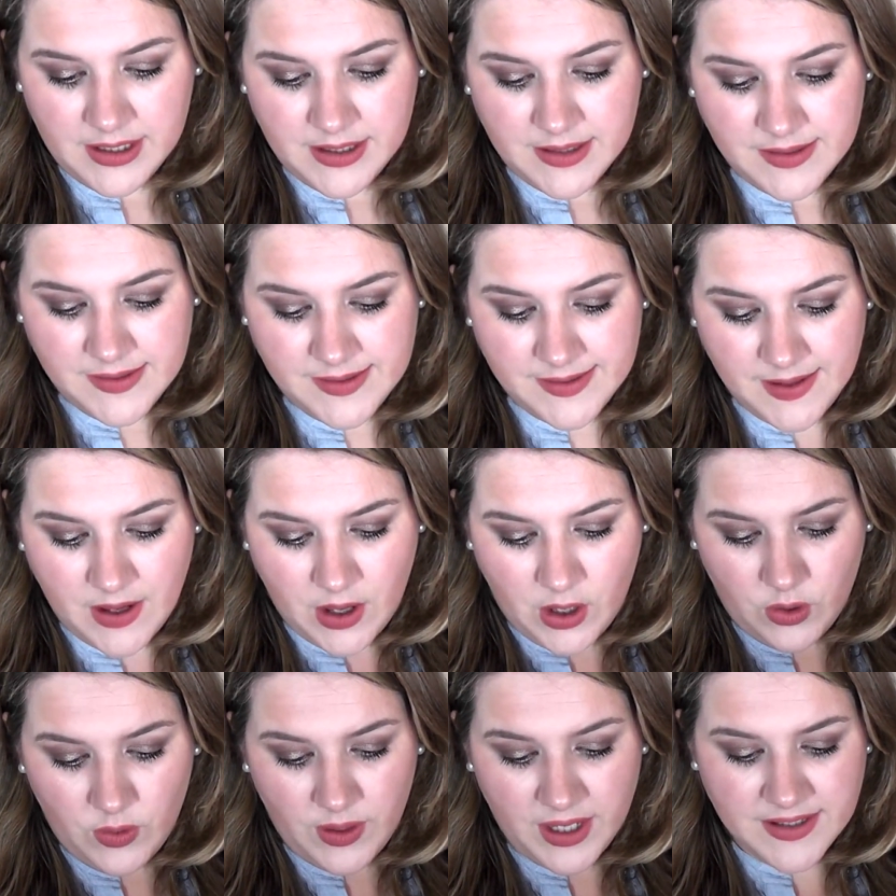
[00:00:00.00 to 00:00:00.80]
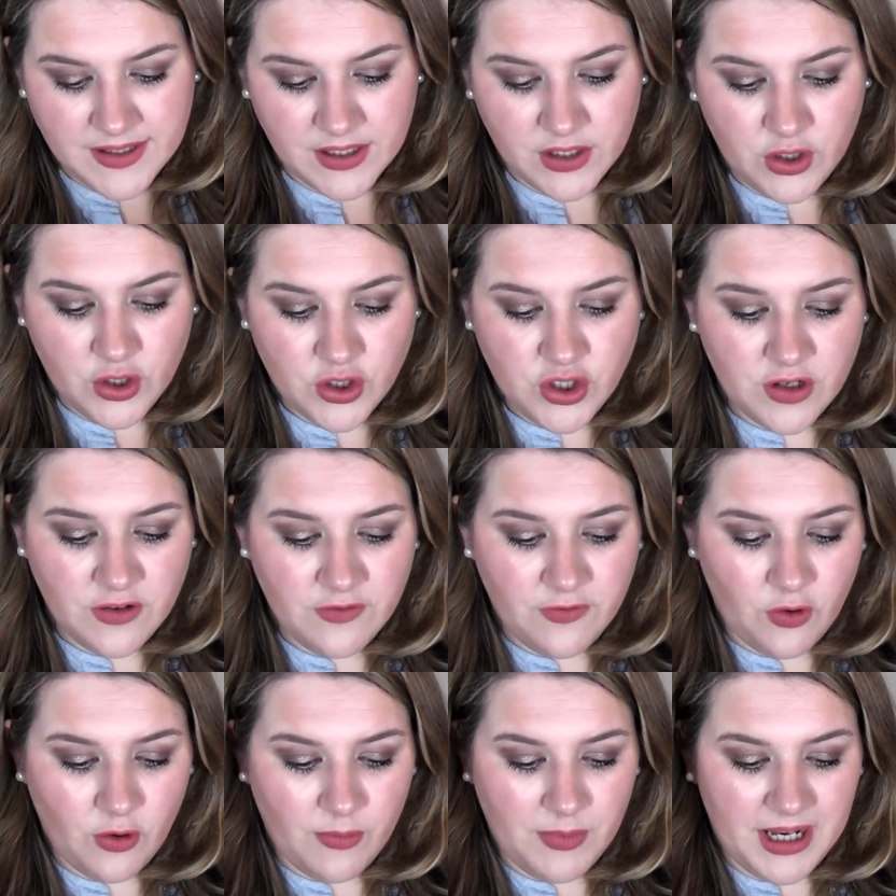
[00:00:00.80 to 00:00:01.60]
So it's a
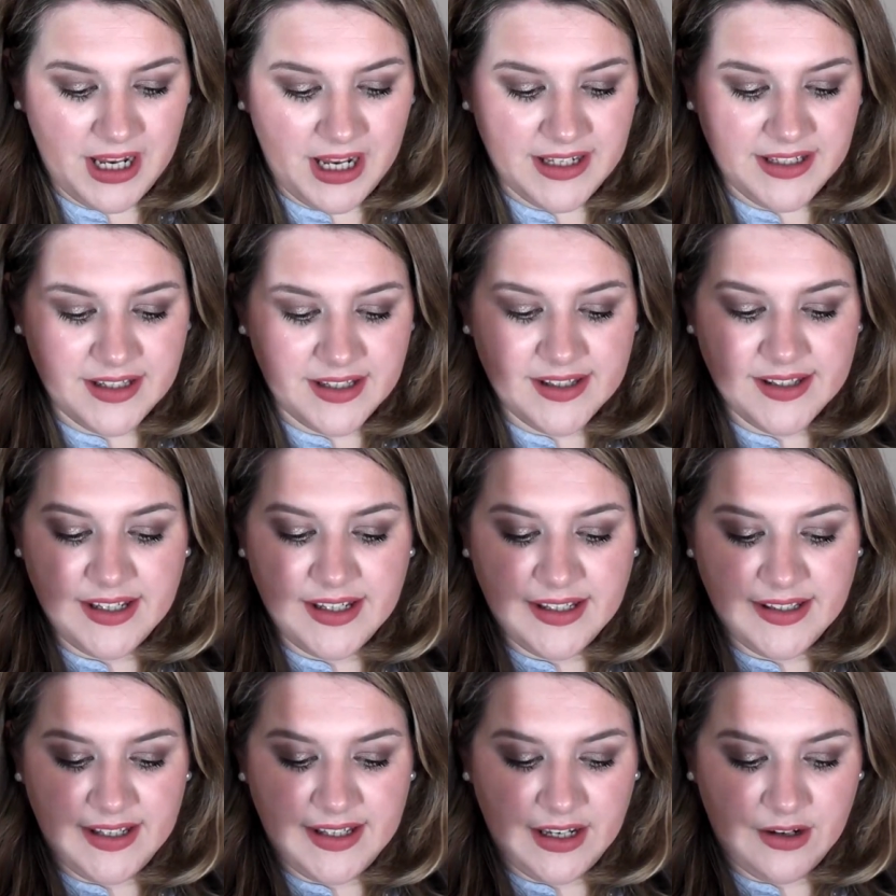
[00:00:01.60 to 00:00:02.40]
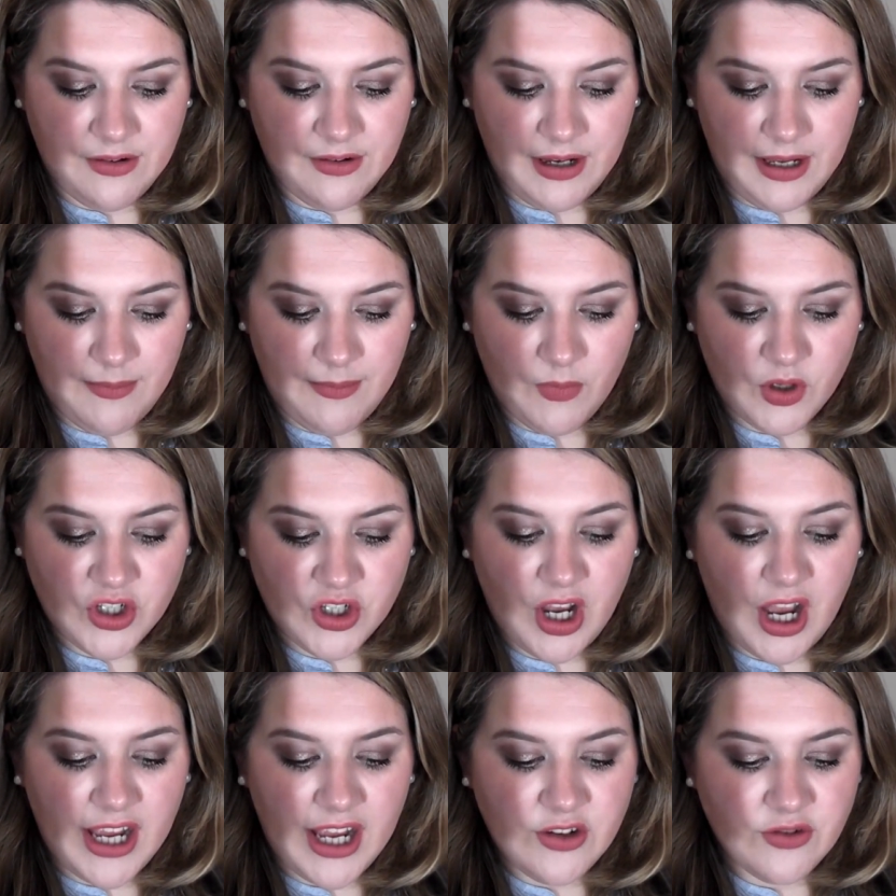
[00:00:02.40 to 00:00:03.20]
cushion formulated CC cream which
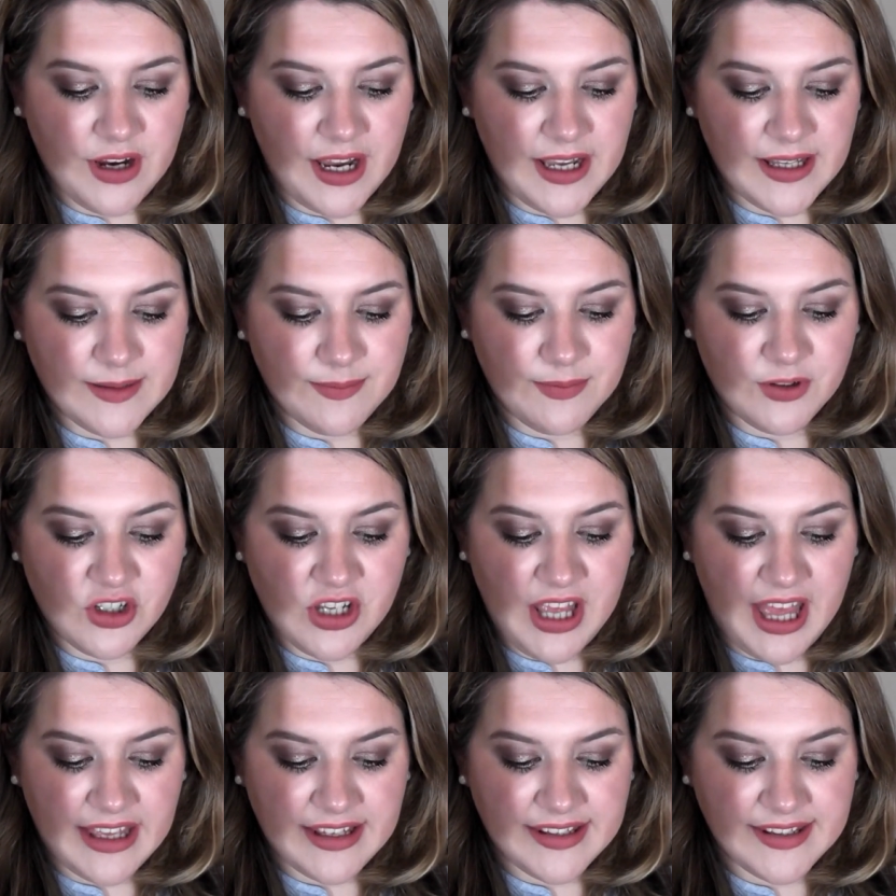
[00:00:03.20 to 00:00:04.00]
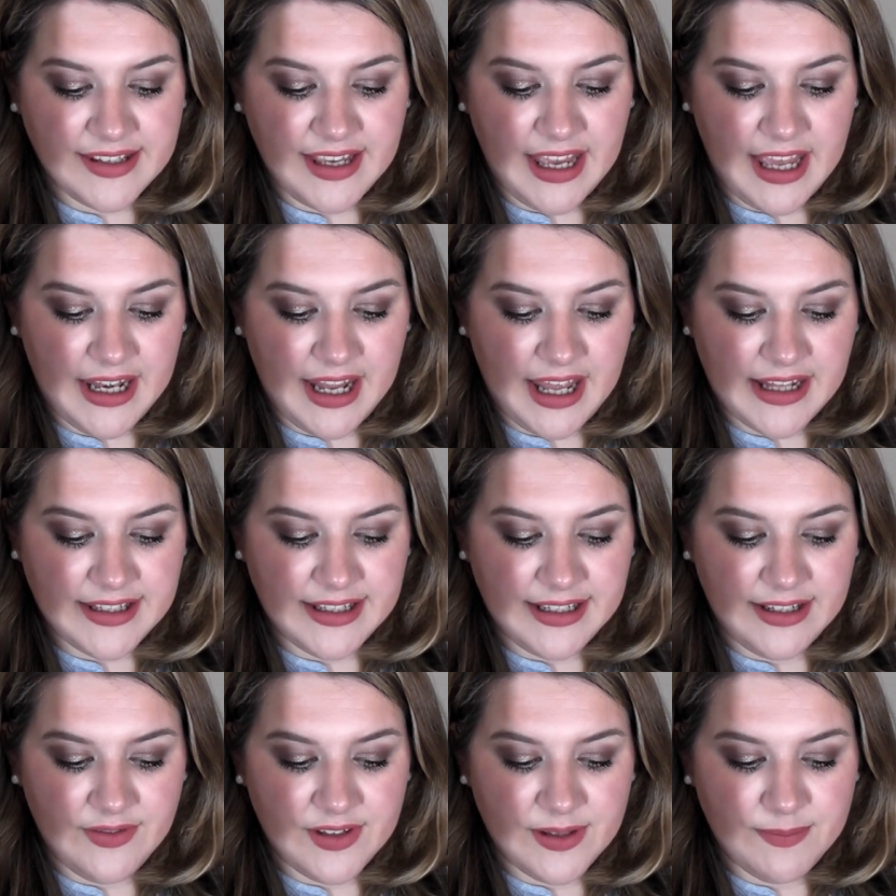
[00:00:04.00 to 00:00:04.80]
hydrates, protects skin and
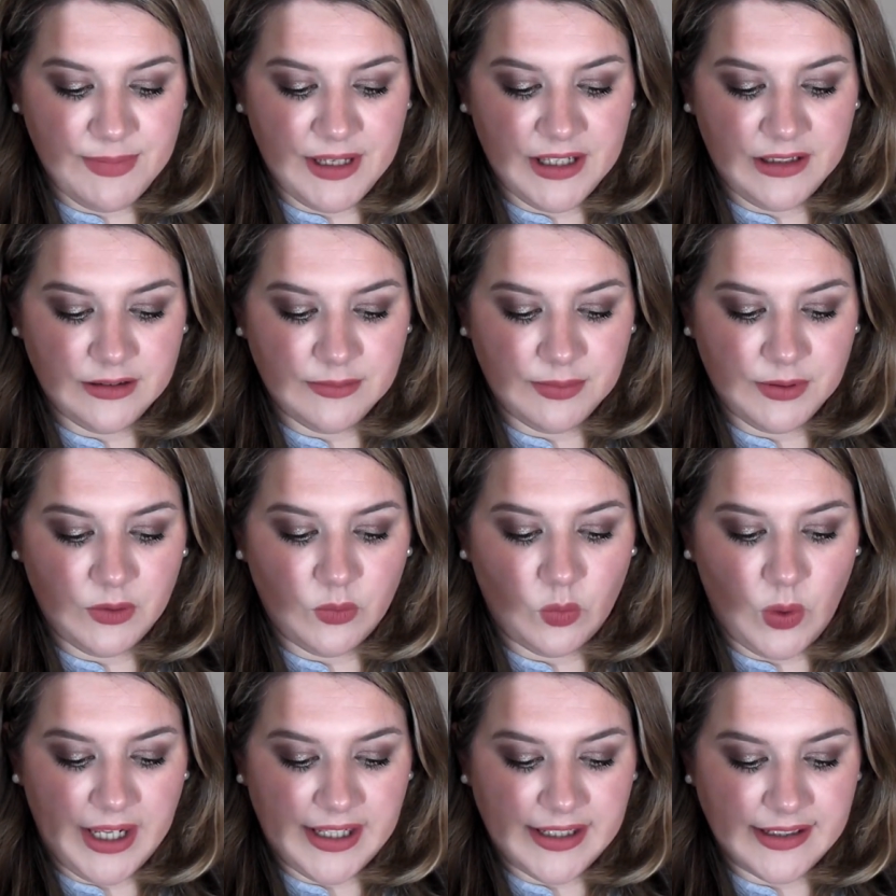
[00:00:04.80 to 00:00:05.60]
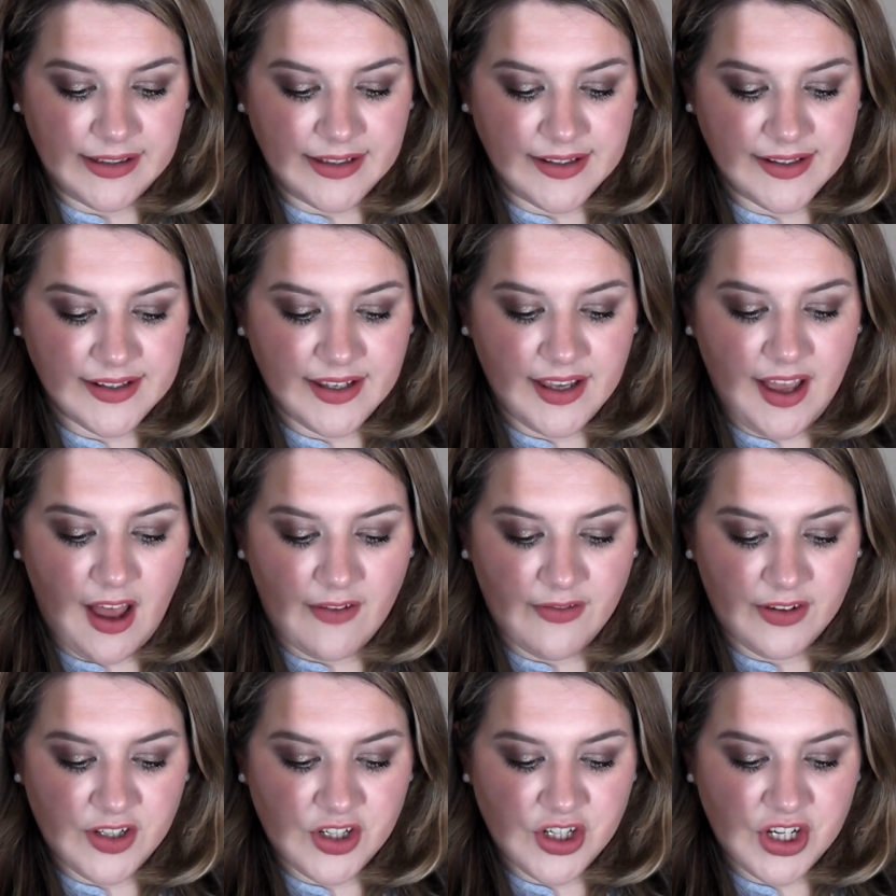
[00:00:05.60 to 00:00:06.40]
delivers buildable, weightless
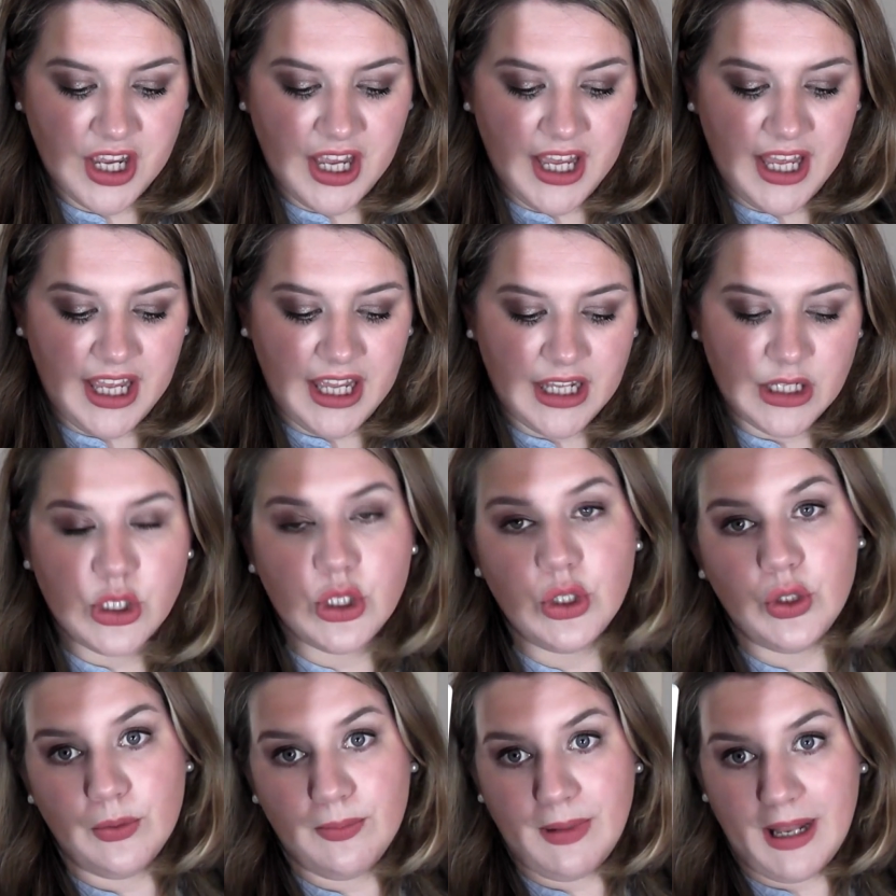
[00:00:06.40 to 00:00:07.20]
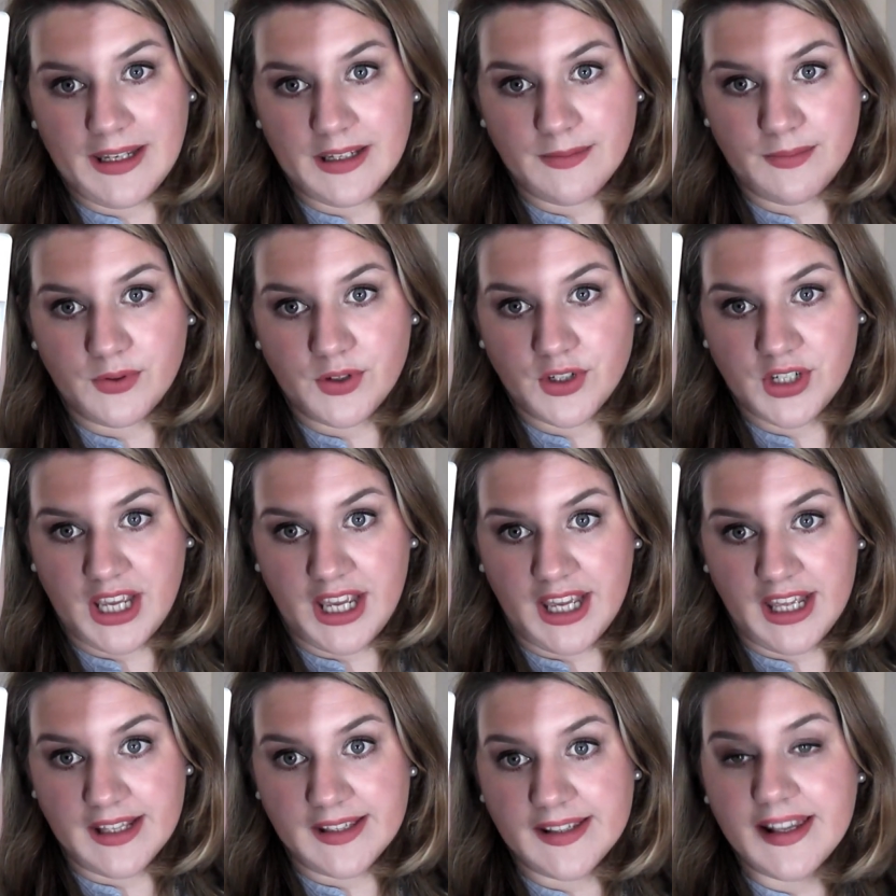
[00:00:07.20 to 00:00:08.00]
coverage in 2 blendable
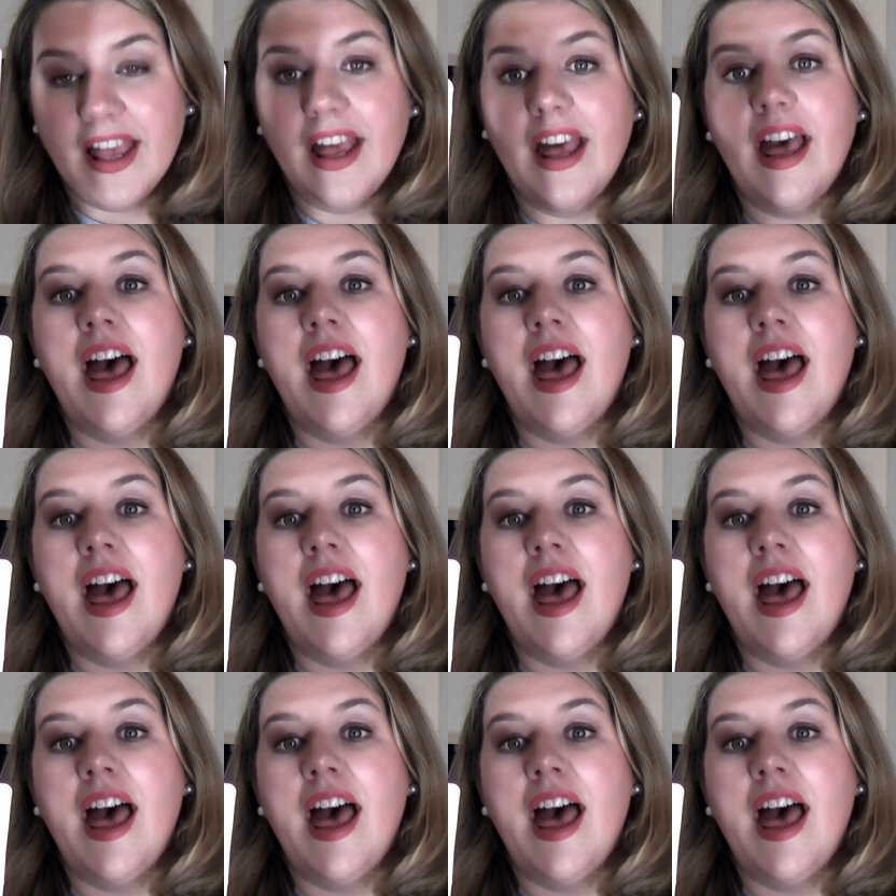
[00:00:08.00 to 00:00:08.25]
shades.